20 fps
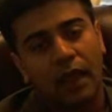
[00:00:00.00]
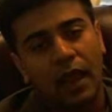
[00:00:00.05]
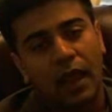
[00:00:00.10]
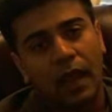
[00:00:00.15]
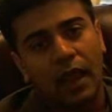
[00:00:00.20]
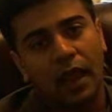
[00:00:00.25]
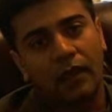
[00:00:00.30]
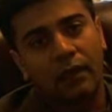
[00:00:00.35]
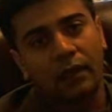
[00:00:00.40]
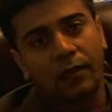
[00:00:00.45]

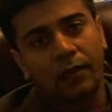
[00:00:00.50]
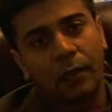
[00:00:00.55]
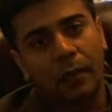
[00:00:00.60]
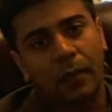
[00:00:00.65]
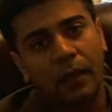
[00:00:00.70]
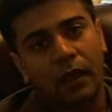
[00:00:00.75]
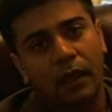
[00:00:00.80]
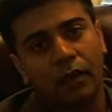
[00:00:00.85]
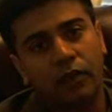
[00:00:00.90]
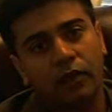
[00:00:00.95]
And
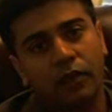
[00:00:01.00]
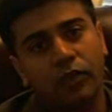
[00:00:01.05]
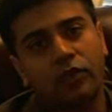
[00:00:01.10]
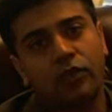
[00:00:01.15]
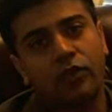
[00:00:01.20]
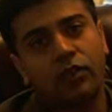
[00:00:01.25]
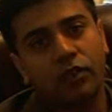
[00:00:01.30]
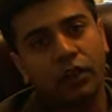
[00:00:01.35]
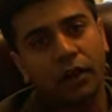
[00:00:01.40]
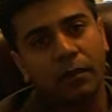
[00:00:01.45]
you
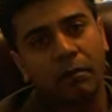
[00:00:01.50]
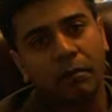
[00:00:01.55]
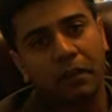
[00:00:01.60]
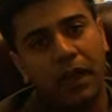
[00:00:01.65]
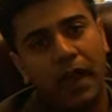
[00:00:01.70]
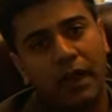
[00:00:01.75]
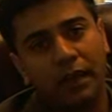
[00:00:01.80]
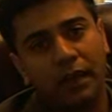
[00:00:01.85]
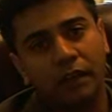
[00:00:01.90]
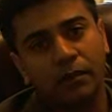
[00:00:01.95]
should not
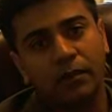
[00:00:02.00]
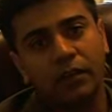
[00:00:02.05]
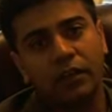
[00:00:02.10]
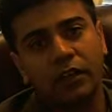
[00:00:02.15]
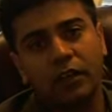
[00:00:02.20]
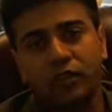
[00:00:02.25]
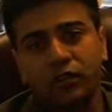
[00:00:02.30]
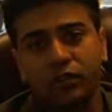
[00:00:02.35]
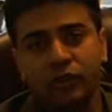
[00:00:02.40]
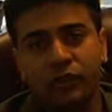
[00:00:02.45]
panic
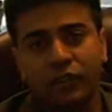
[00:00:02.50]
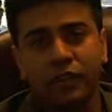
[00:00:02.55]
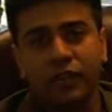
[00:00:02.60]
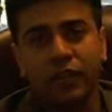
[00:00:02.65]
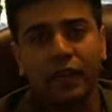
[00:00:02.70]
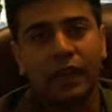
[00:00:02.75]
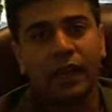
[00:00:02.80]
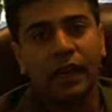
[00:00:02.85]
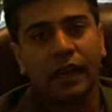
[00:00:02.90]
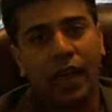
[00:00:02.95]
because you didn't
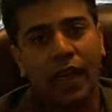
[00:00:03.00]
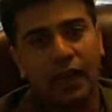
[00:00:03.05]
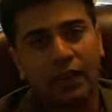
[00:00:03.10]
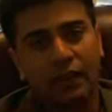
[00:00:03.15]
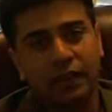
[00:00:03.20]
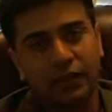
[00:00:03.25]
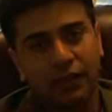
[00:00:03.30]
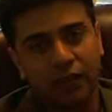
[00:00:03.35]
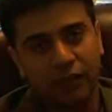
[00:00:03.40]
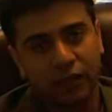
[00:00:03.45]
get an
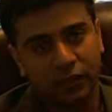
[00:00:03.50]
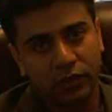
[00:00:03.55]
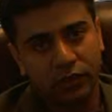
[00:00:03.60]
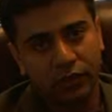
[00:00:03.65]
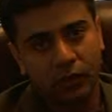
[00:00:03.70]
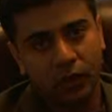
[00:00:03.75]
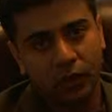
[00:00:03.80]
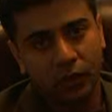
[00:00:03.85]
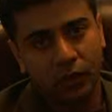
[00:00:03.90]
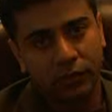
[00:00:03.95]
answer at this
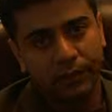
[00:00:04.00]
point.